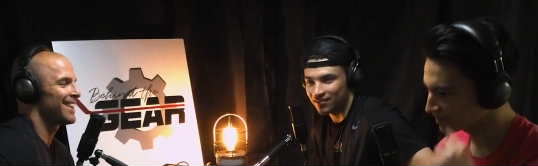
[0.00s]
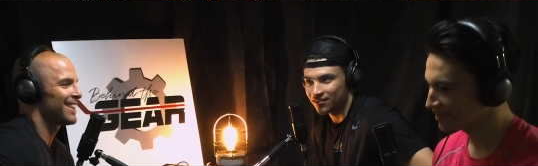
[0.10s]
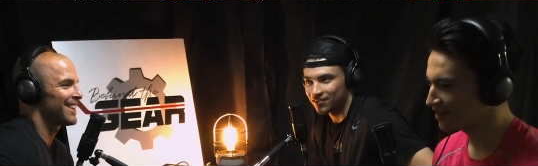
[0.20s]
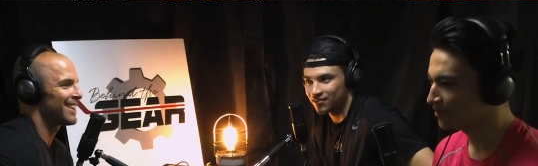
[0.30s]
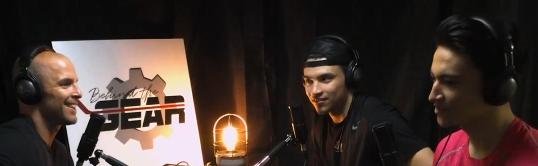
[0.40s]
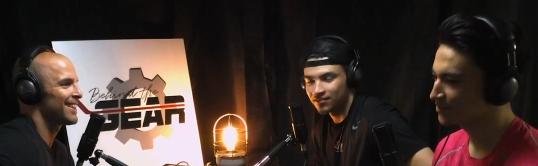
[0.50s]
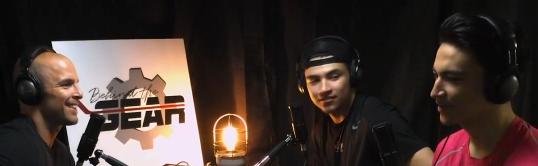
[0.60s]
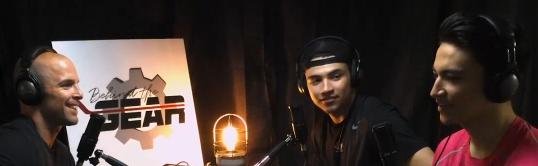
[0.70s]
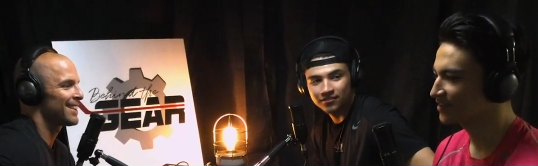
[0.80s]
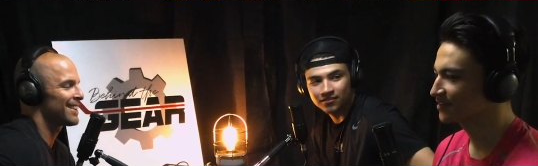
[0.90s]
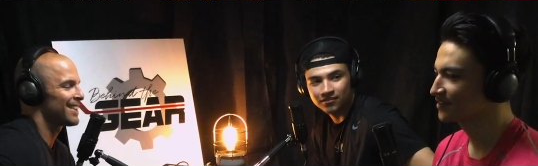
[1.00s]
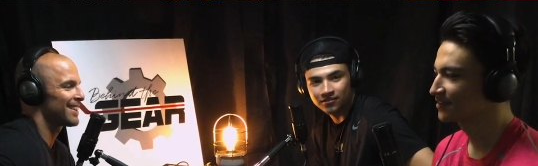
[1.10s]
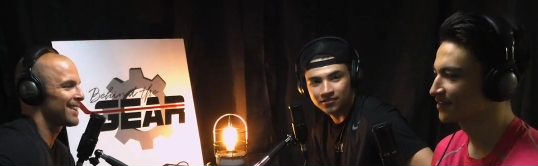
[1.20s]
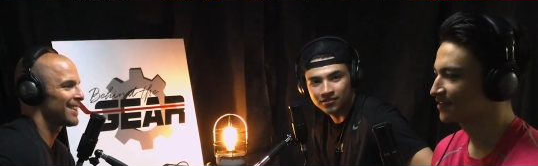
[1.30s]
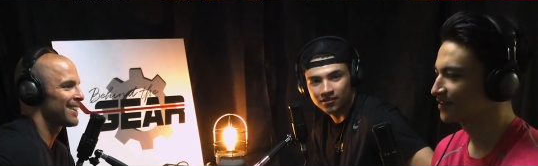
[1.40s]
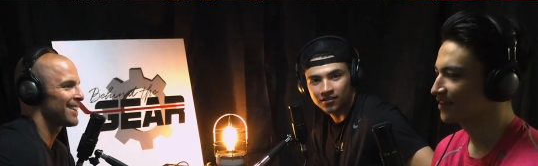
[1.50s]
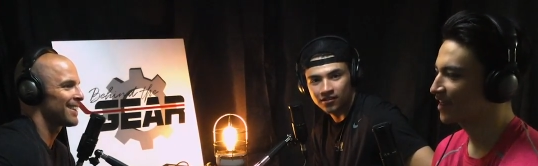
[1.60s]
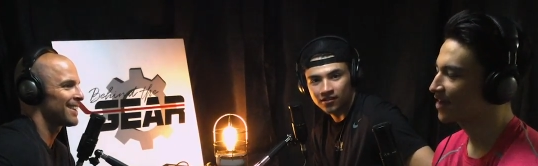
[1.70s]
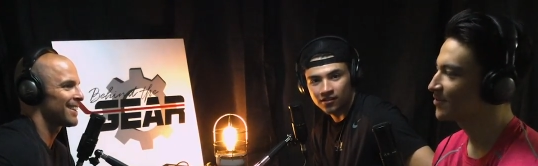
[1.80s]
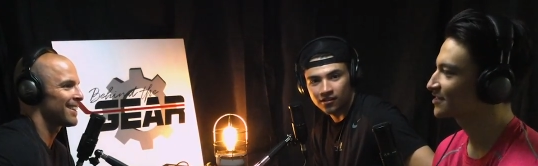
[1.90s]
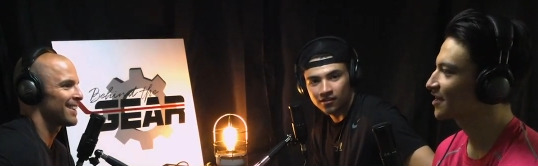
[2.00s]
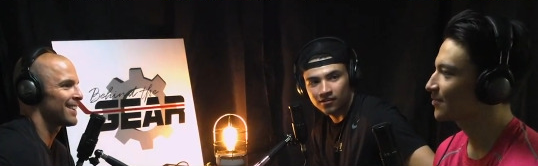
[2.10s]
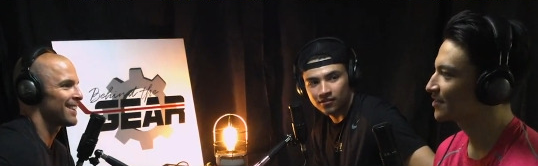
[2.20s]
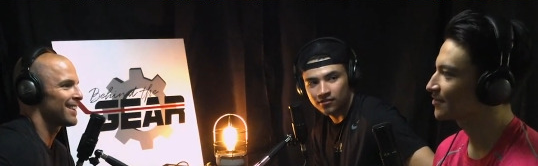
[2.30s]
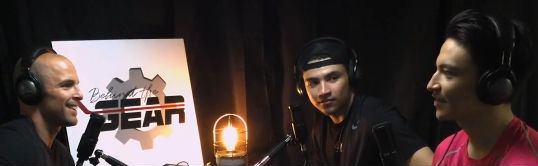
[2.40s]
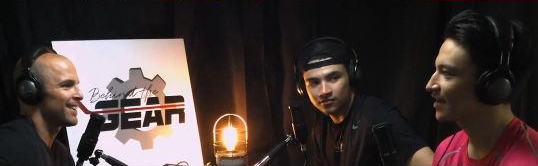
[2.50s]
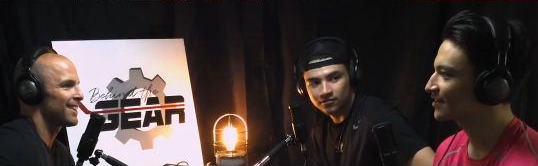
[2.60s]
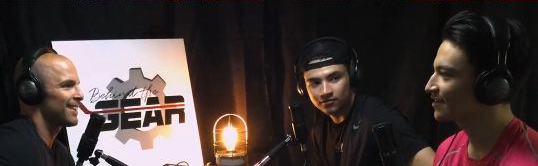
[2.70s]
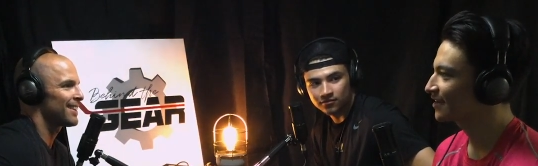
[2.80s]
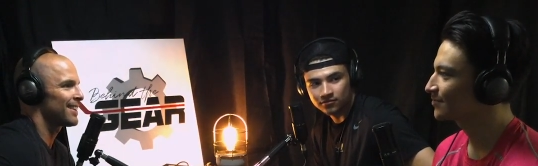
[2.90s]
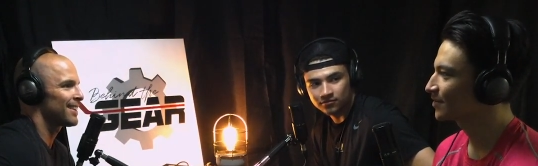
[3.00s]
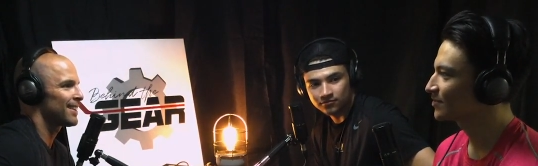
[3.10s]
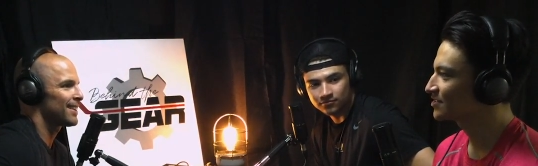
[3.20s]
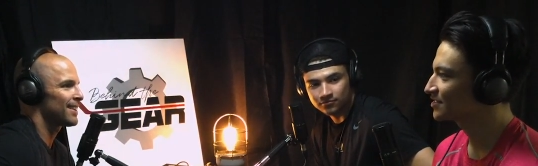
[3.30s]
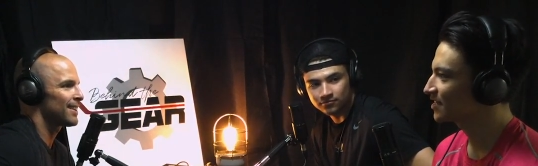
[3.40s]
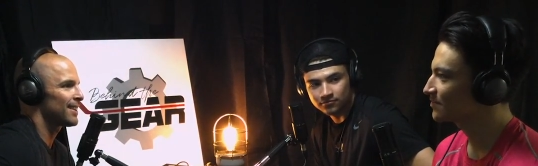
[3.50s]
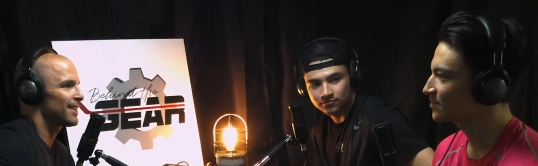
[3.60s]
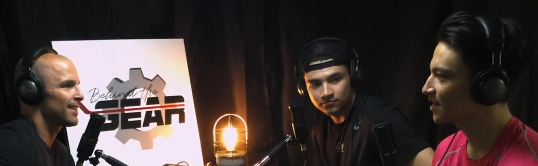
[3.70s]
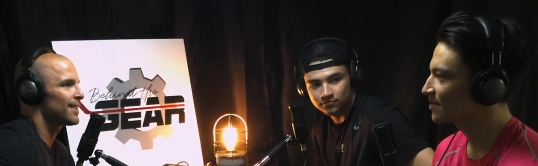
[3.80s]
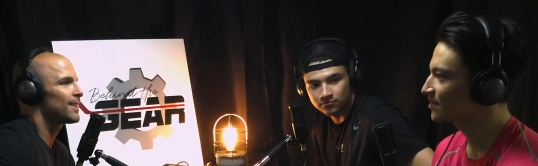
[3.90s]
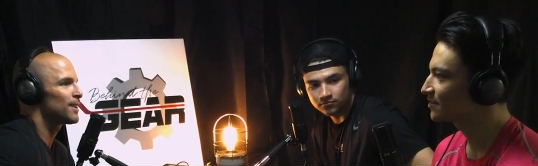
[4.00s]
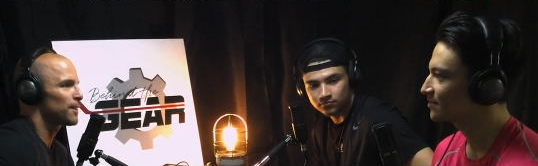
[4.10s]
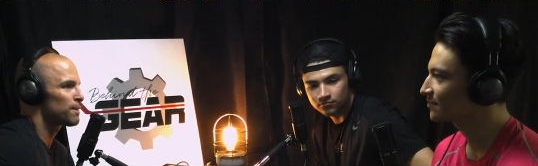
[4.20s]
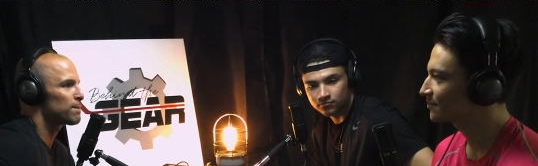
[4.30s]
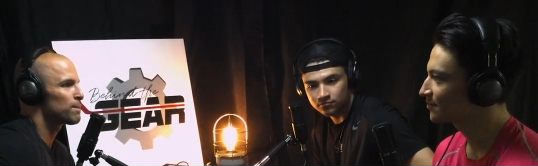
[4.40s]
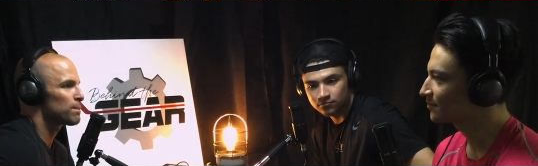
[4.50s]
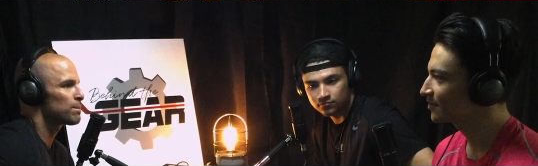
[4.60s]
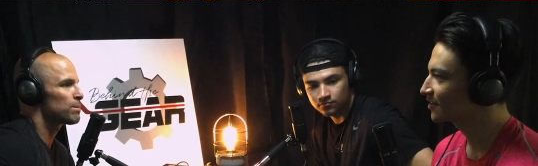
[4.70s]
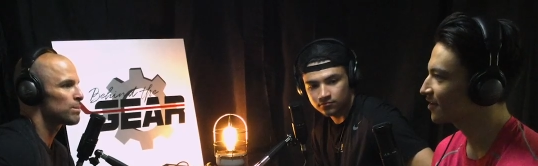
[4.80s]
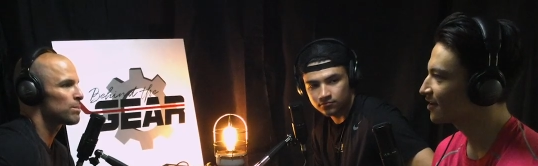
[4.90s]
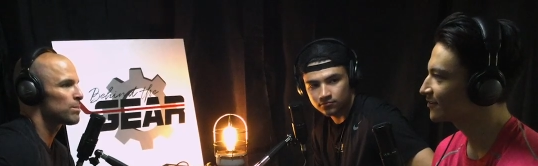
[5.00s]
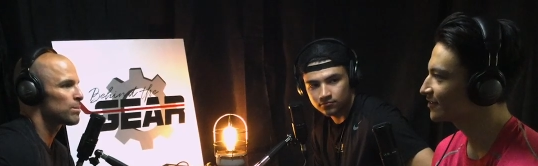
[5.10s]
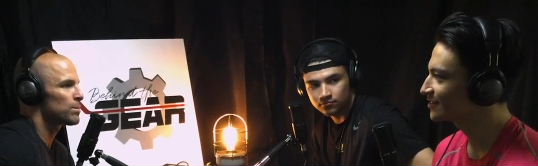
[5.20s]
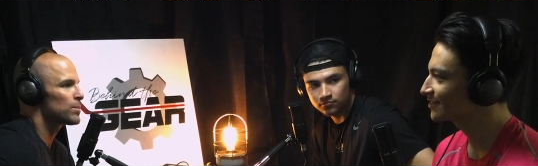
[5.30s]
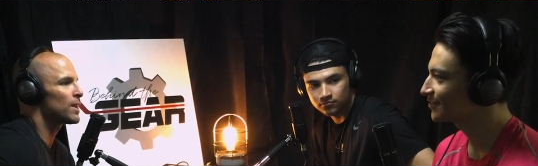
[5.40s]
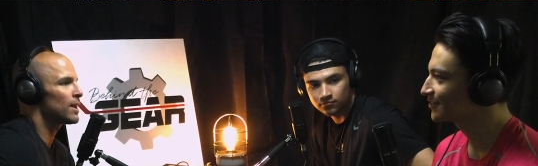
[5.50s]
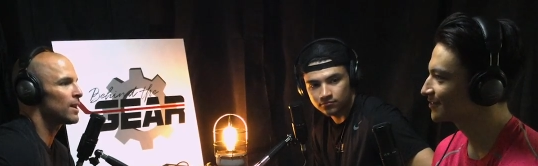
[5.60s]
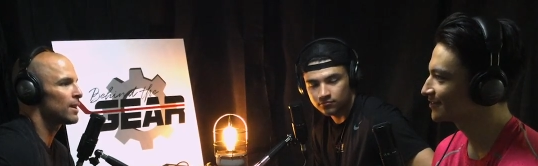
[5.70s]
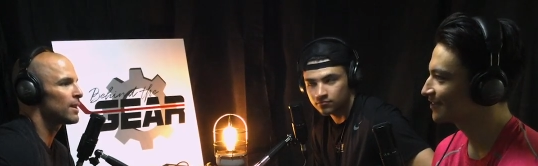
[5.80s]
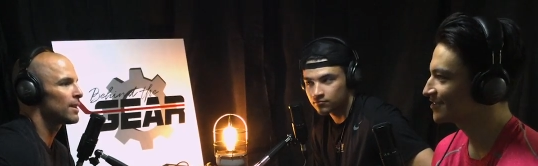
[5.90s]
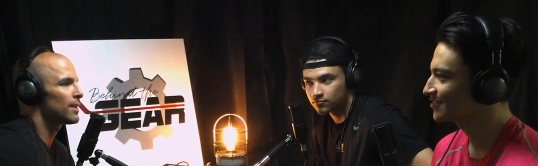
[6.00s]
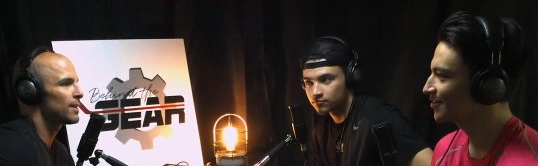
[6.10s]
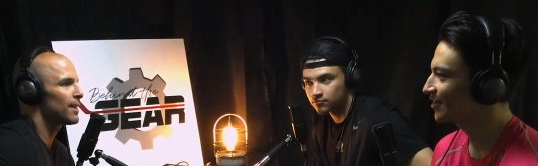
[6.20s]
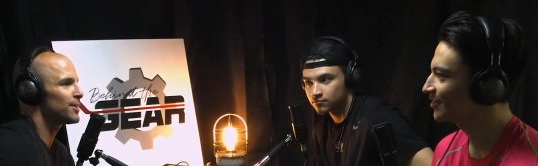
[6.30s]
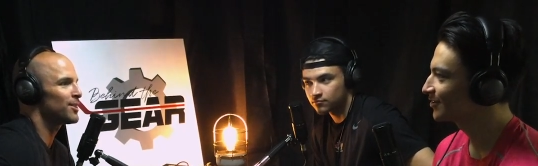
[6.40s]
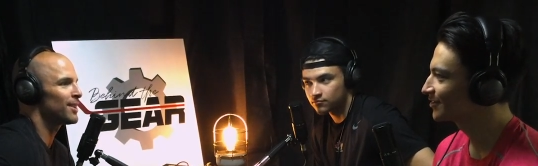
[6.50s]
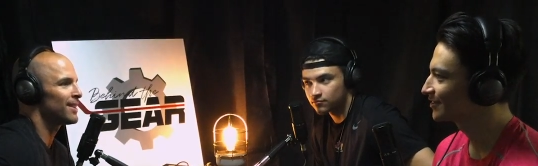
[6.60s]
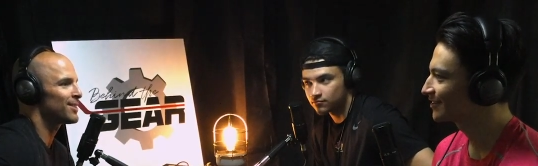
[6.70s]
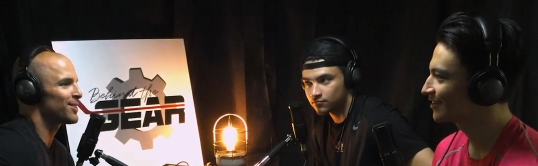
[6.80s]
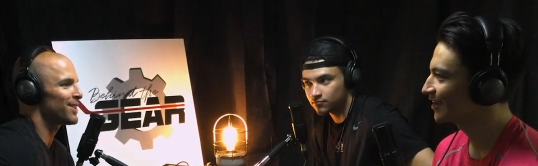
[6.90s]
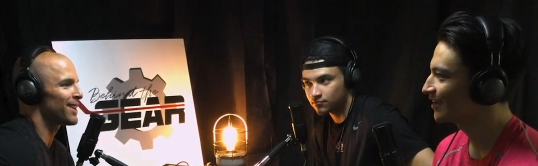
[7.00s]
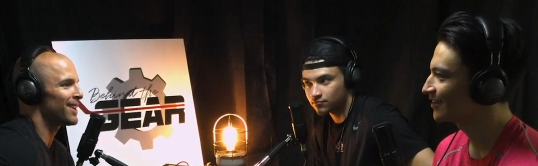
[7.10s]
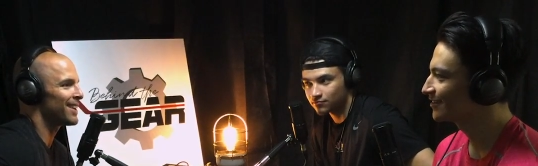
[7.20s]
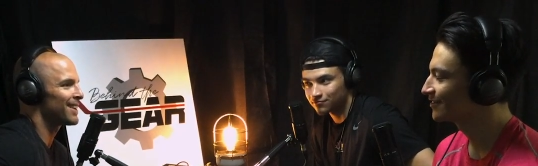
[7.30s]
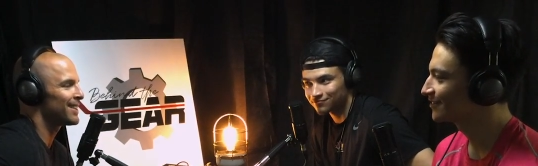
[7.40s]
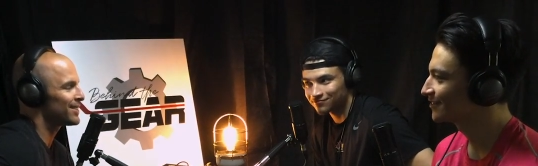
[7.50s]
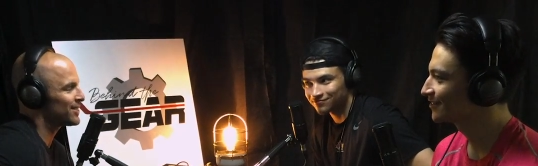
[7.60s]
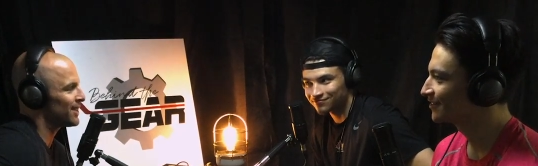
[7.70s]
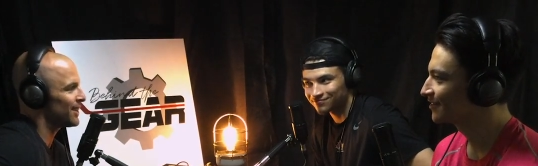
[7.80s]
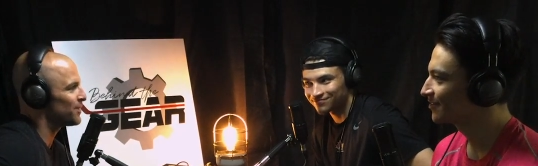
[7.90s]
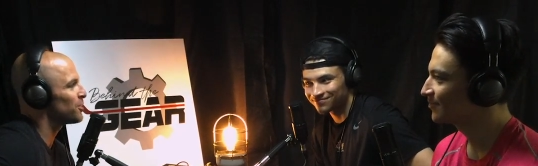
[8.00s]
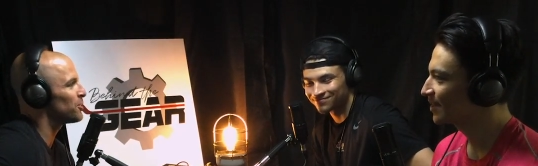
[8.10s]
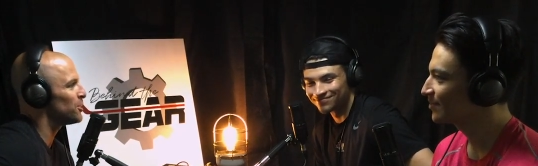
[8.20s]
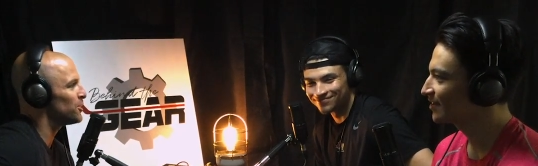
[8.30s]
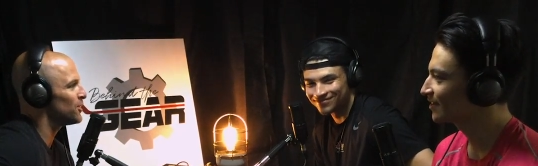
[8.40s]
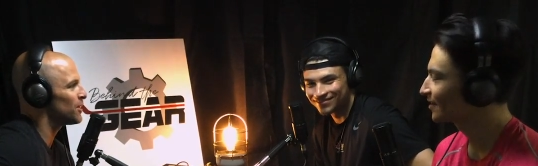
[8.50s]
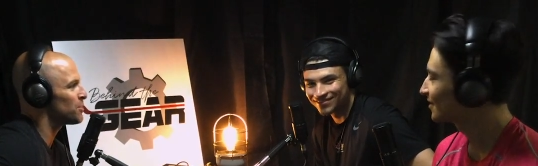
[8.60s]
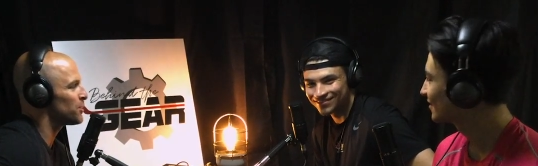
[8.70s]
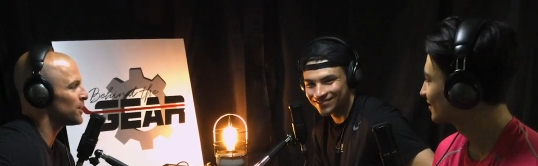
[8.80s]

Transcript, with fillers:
Speaker 1: But I always put like I always come at the rink at like pretty much the same time and with a coffee. So yeah, that's all. I that's do. it. That's all yeah. you got. That's all right.
Speaker 2: What do you, you have a